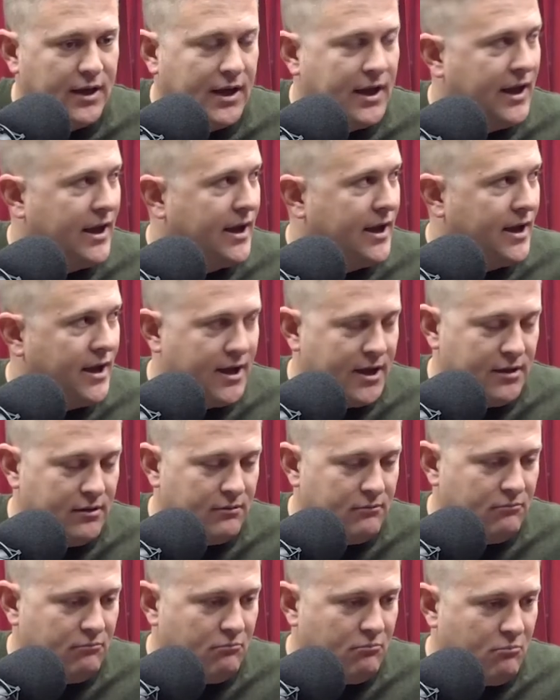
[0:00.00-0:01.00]

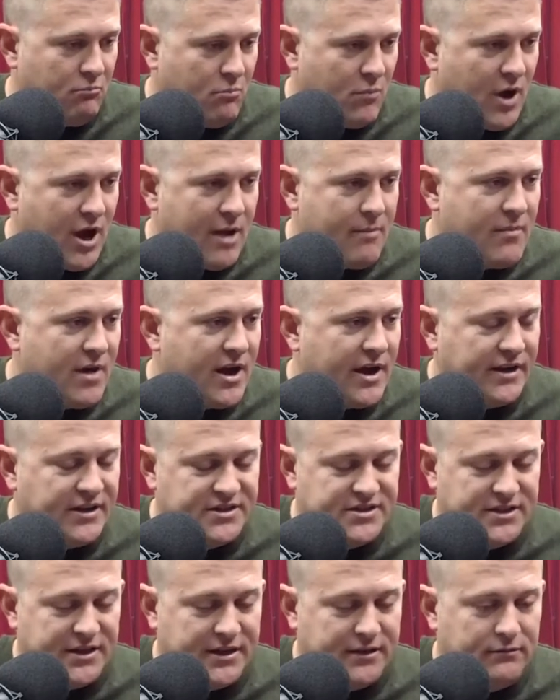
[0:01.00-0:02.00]
And my mind
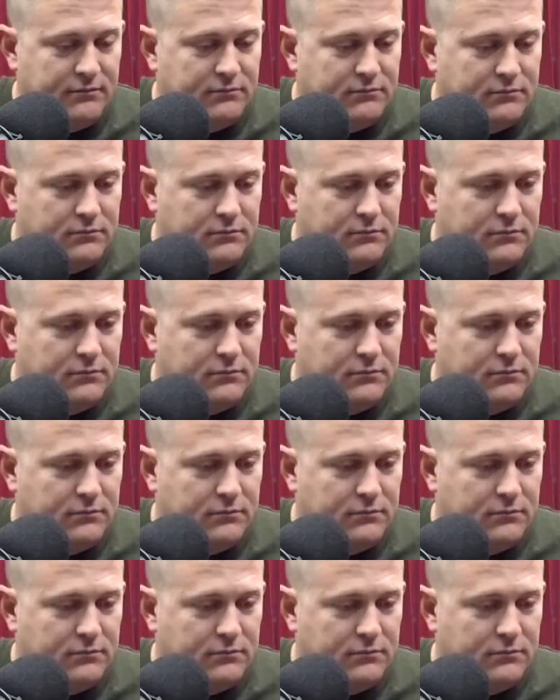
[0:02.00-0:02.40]
said